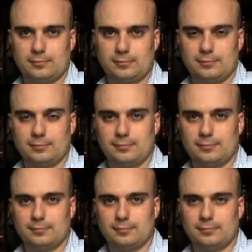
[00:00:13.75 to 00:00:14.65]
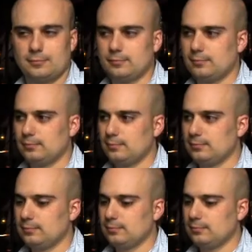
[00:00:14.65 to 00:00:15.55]

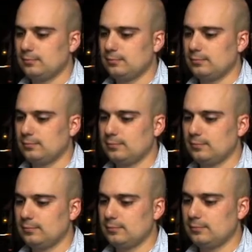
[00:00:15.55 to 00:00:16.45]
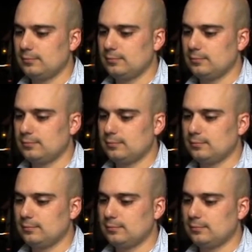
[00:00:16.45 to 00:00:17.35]

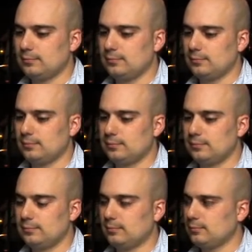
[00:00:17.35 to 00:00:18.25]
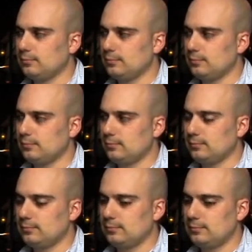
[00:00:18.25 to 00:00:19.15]

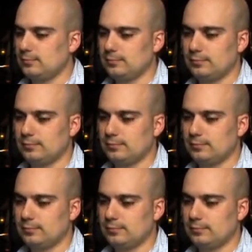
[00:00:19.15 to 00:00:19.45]
No words are spoken by the person on screen.